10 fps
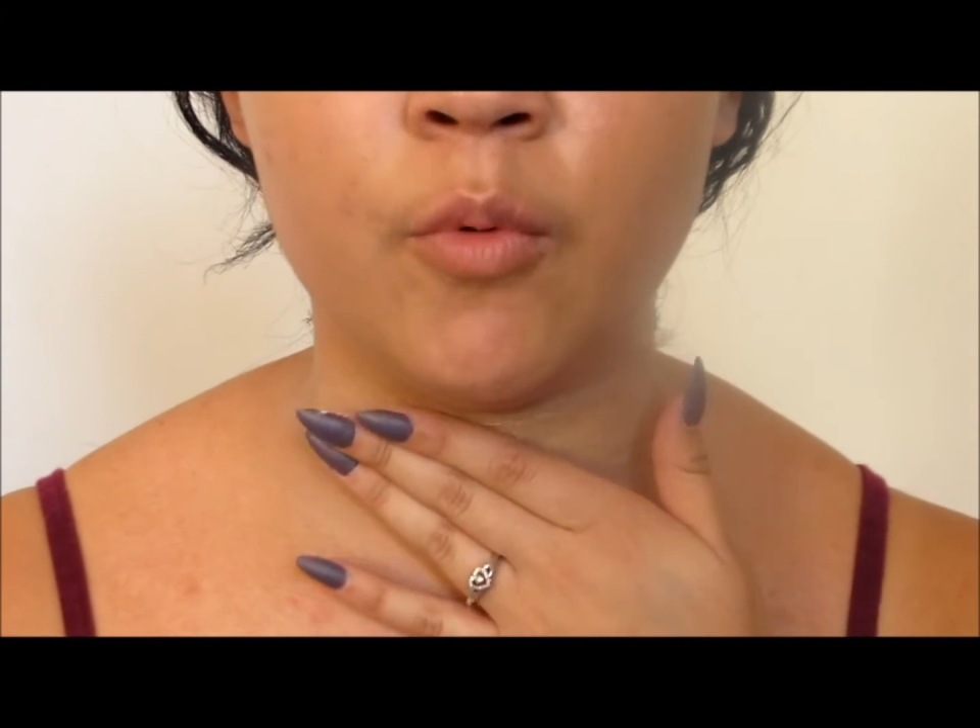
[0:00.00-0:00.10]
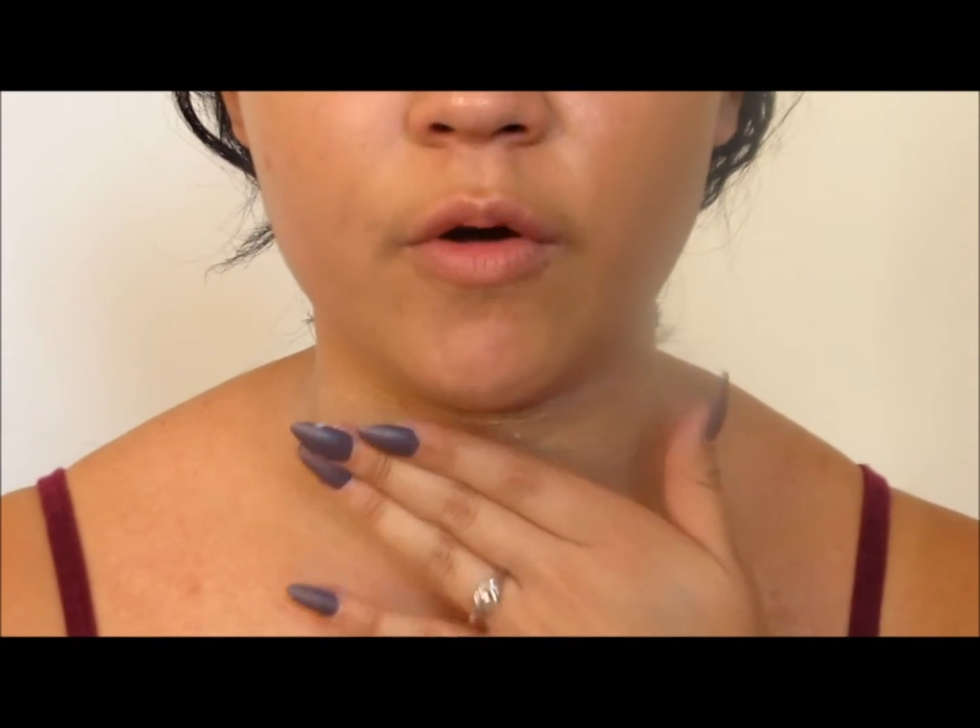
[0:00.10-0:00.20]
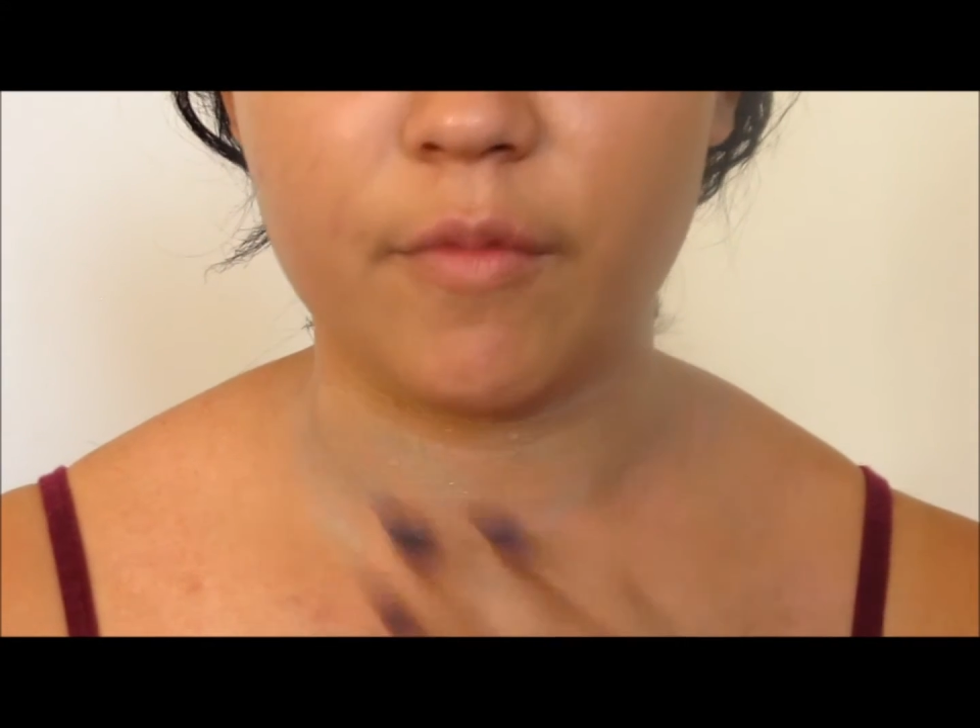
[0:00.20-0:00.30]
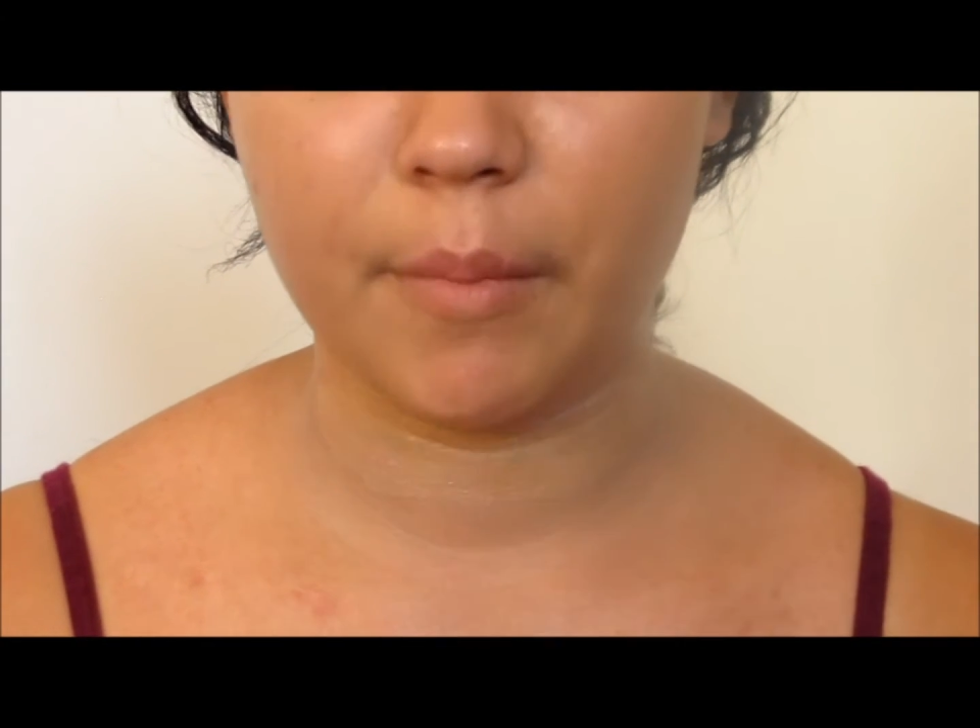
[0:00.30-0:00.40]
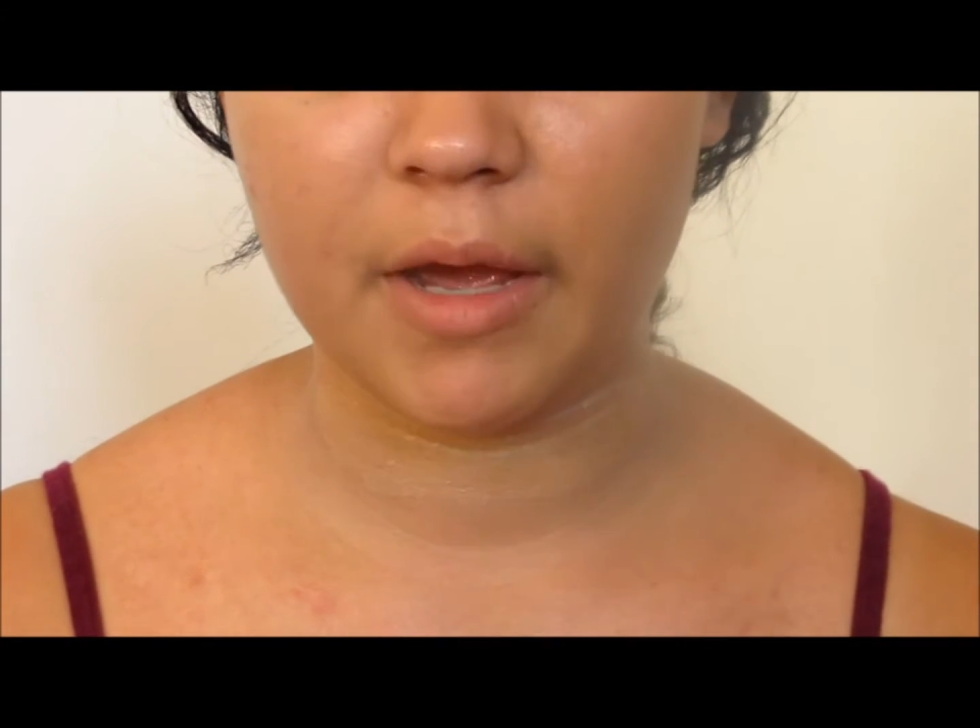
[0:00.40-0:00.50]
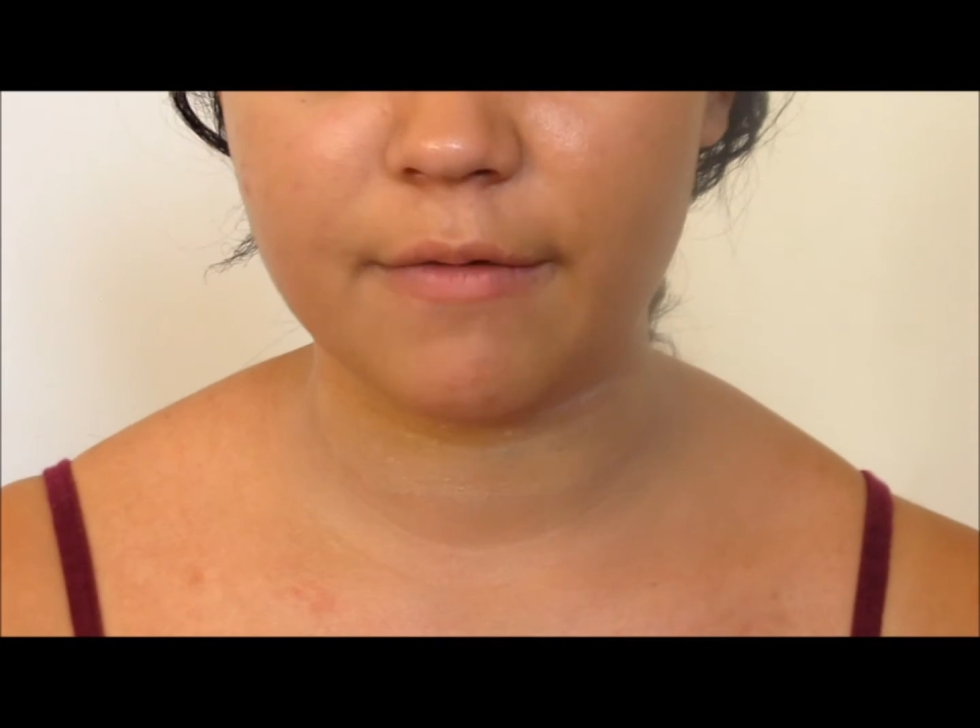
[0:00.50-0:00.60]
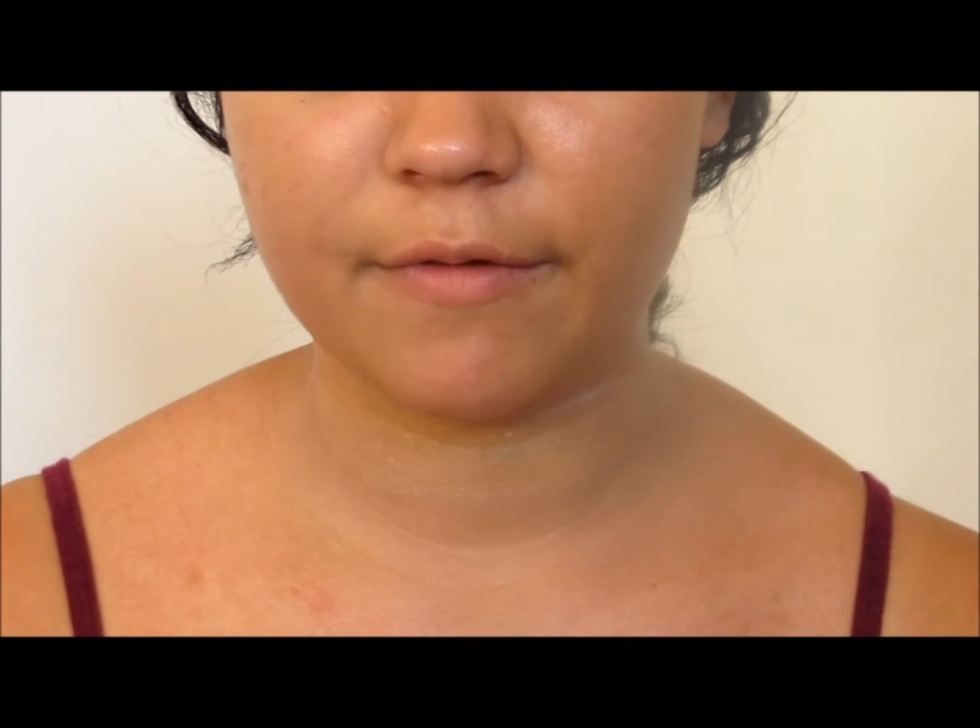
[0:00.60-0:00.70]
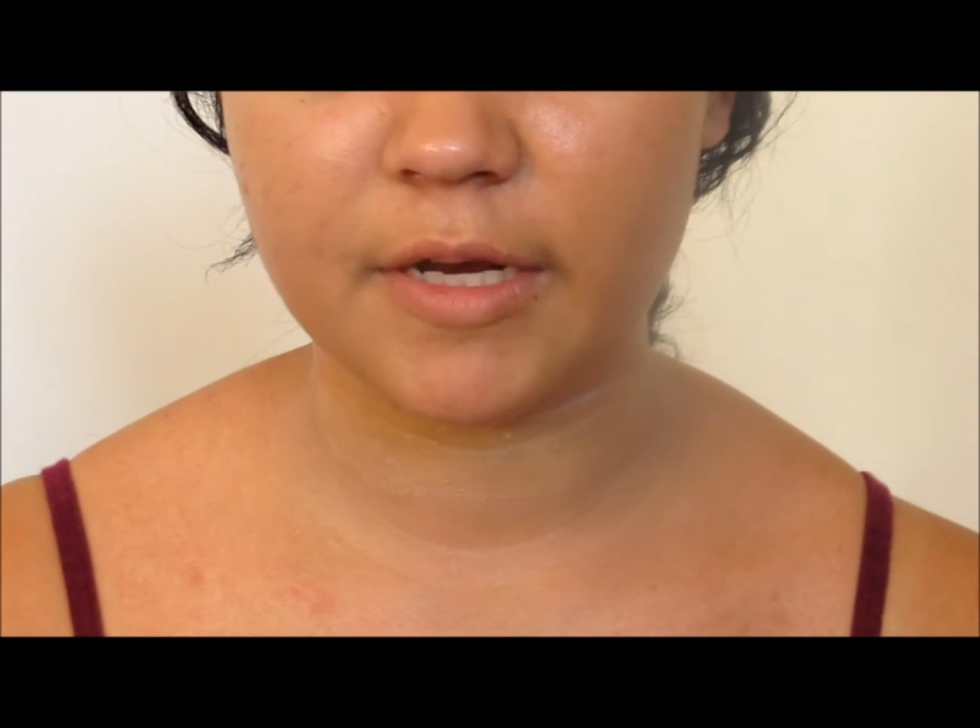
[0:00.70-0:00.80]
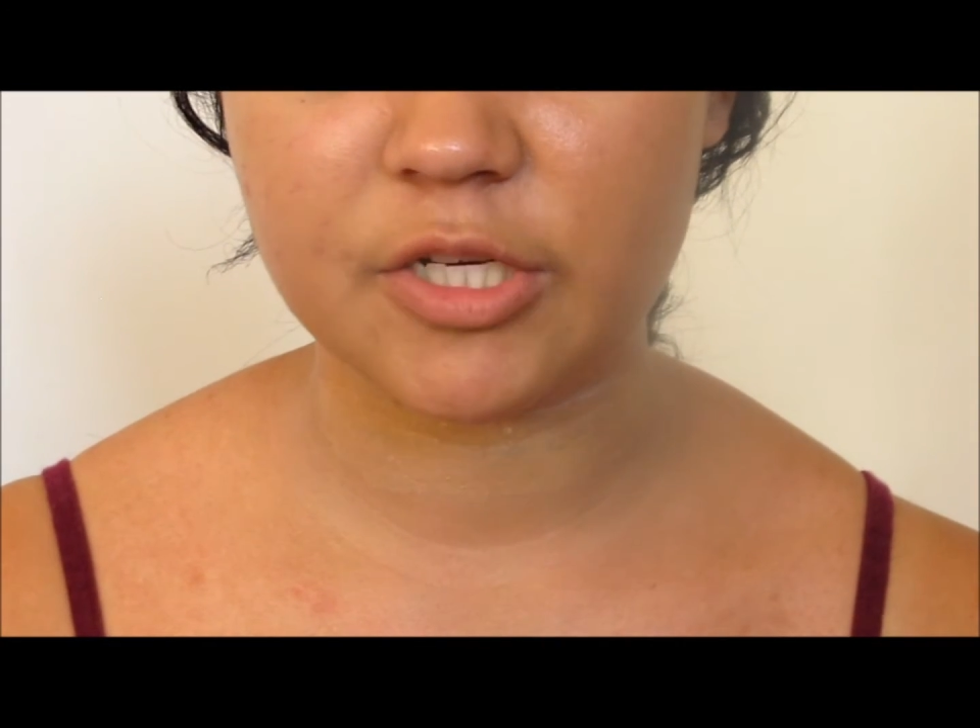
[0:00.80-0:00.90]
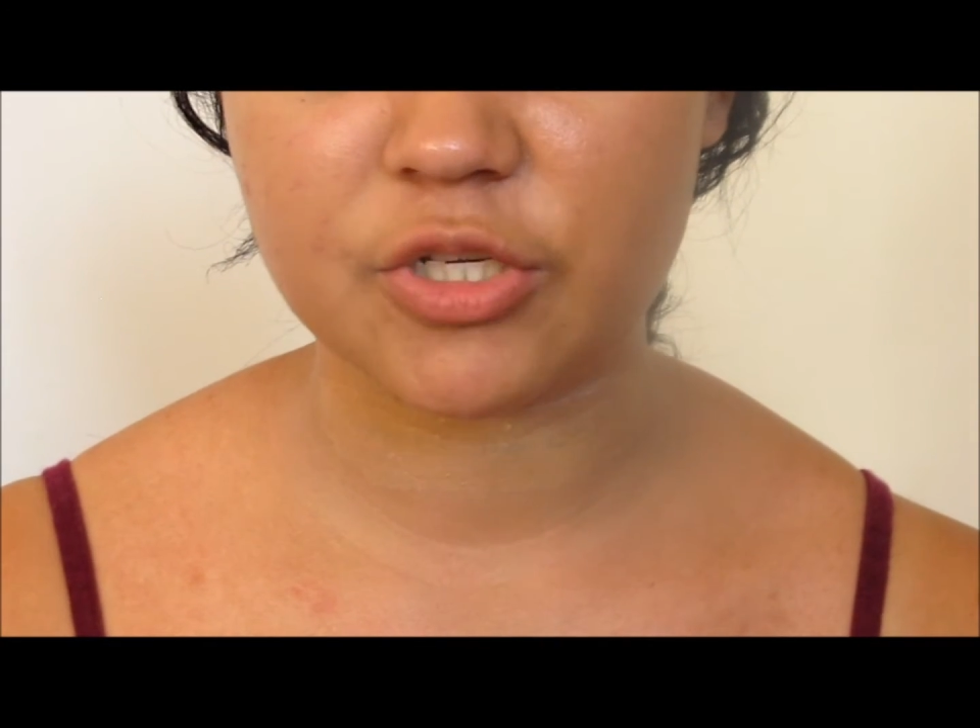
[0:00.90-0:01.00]
more of a matte
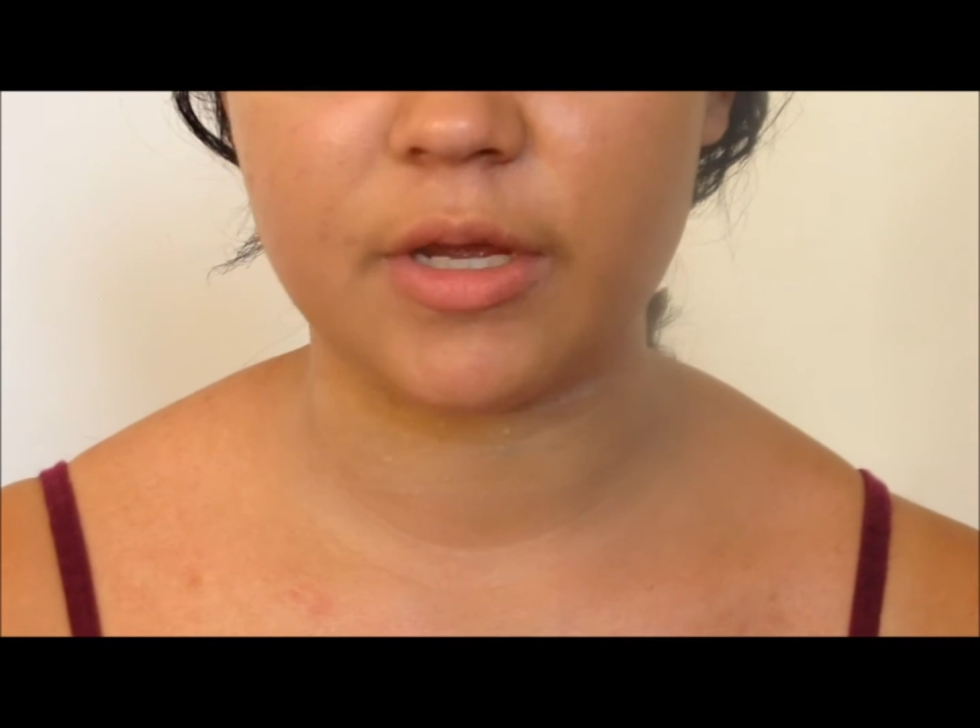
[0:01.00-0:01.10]
finish